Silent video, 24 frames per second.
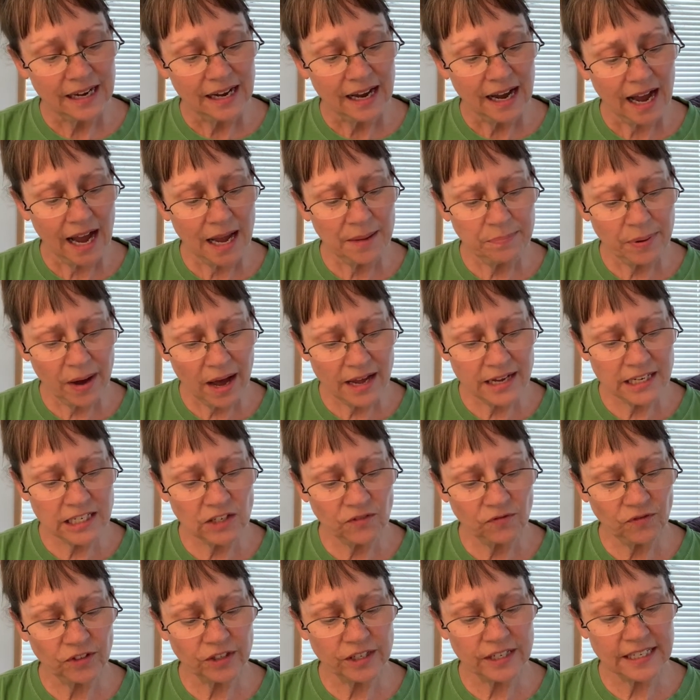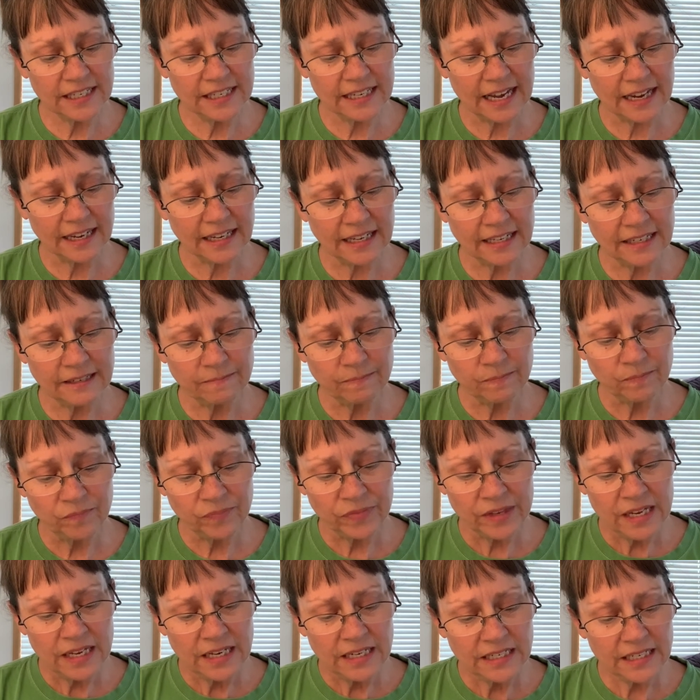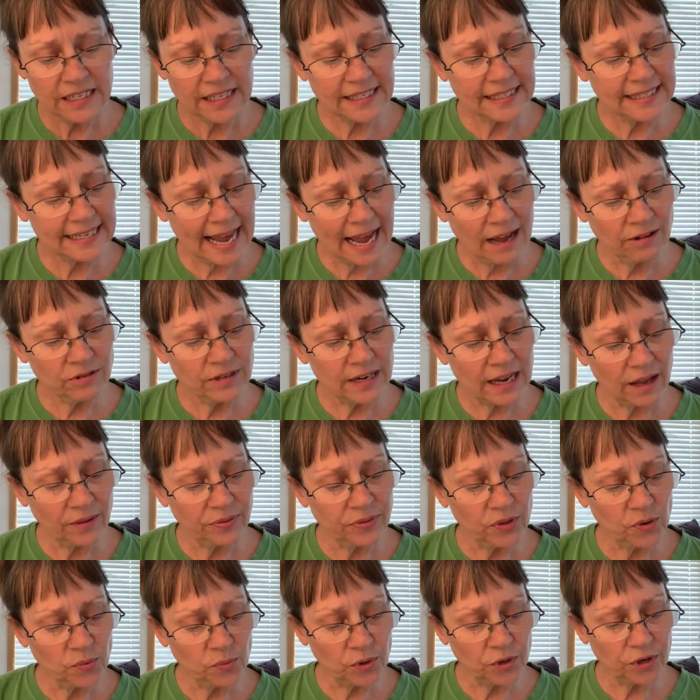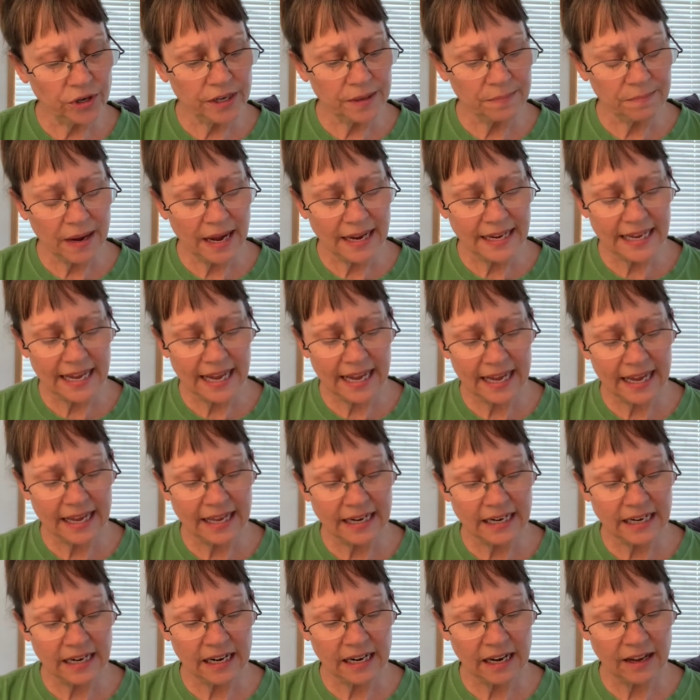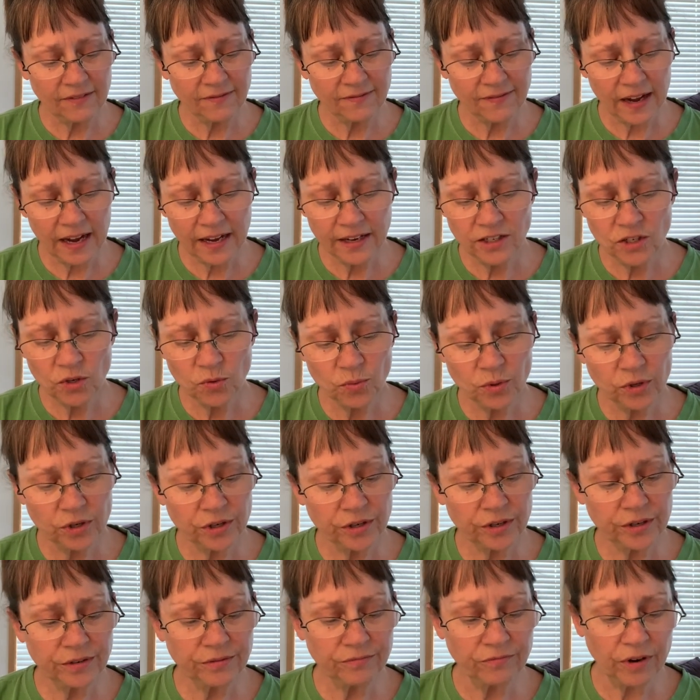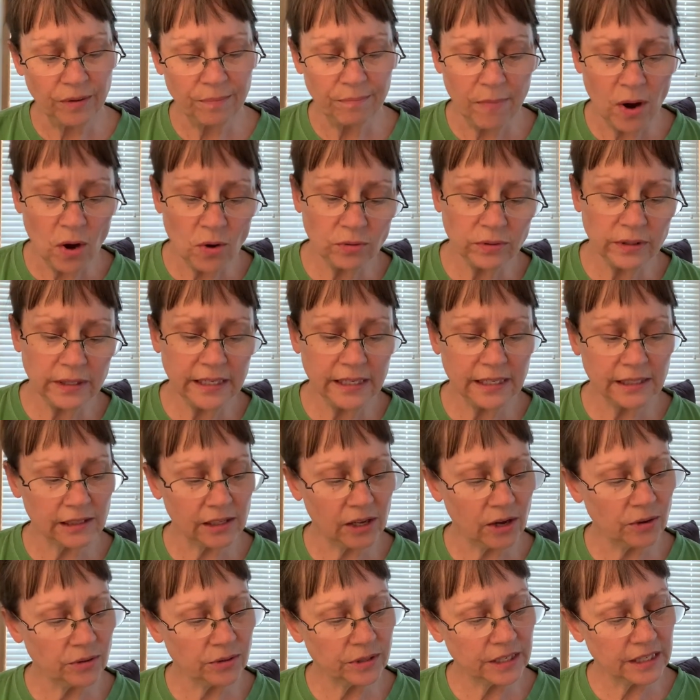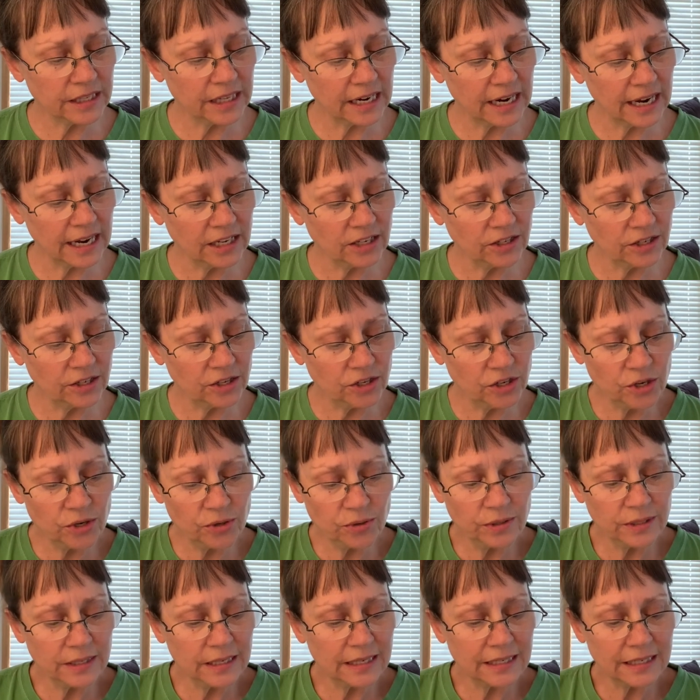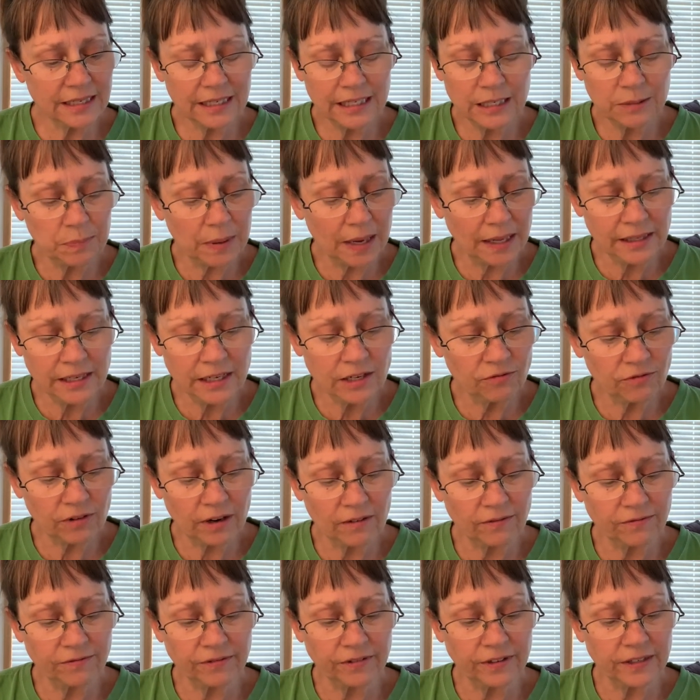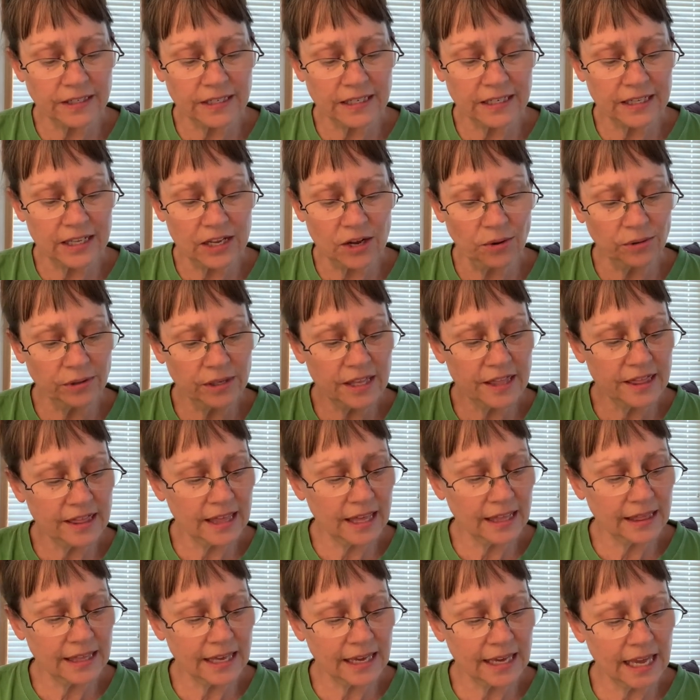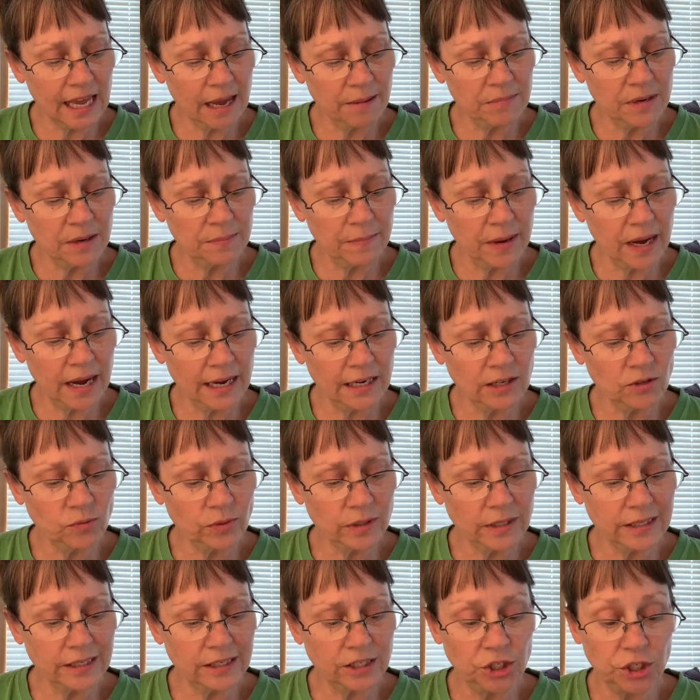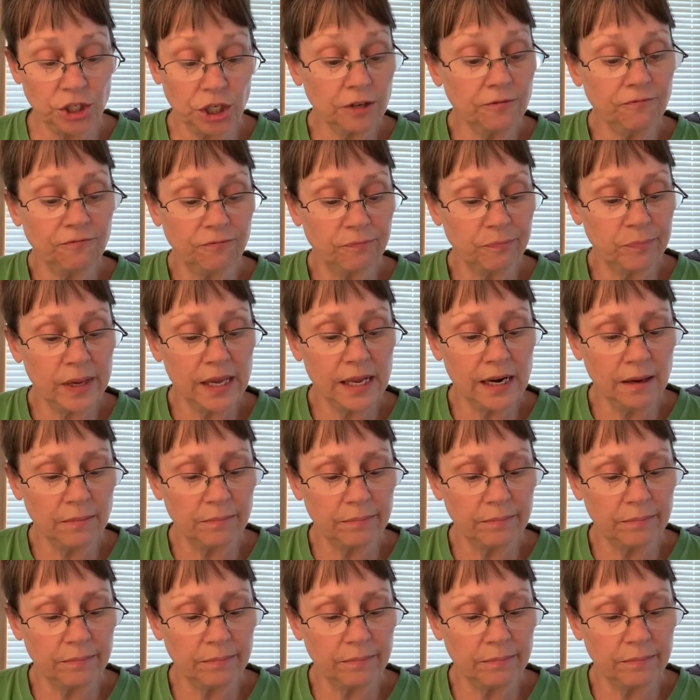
I paused for a second to sound out the word in my head, and I find a word remotely close that I could use as a spelling reference. The only thing that came to mind was Jif peanut